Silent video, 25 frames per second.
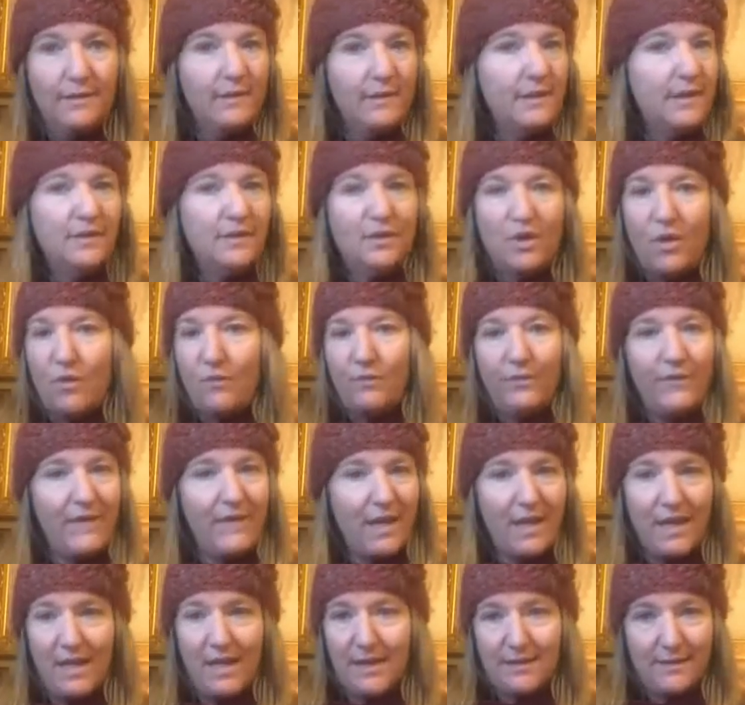then don't
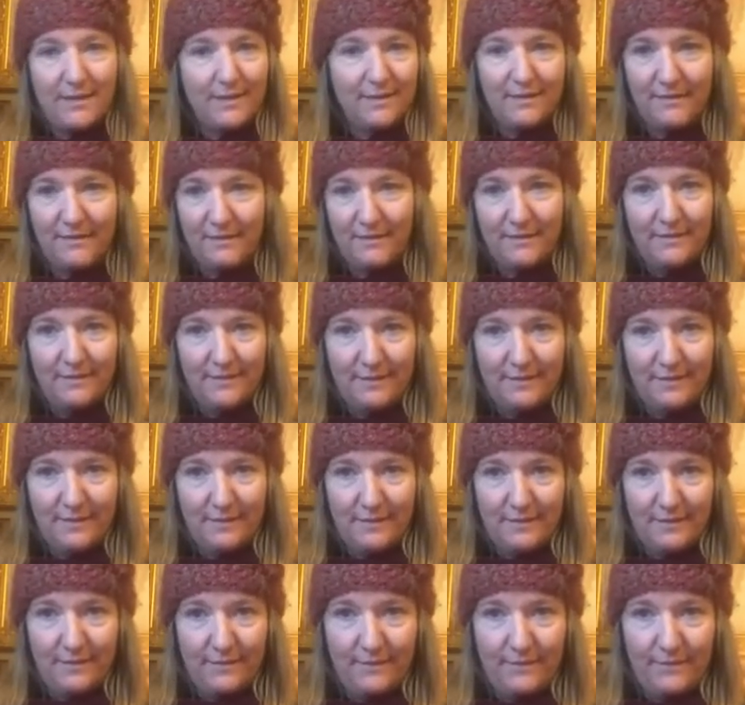feed it.
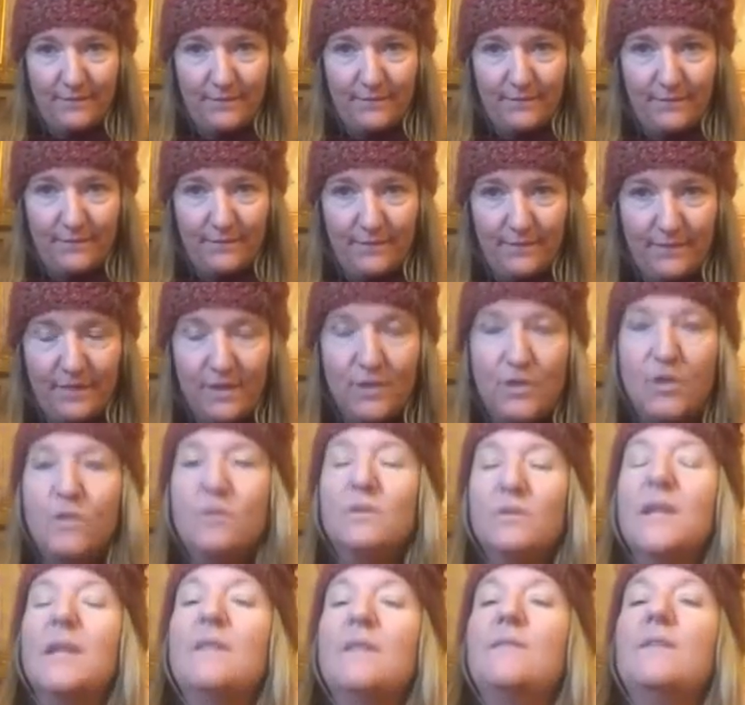
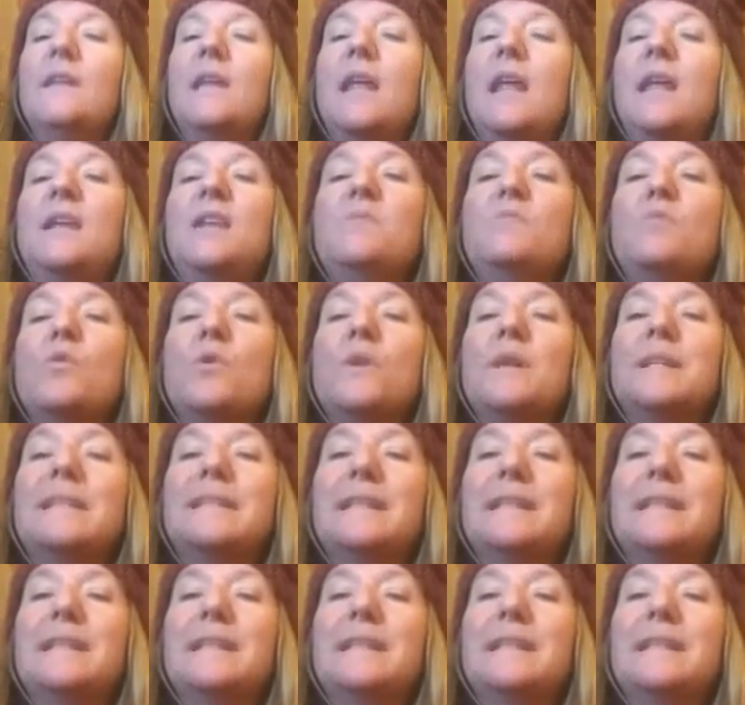Don't give it any more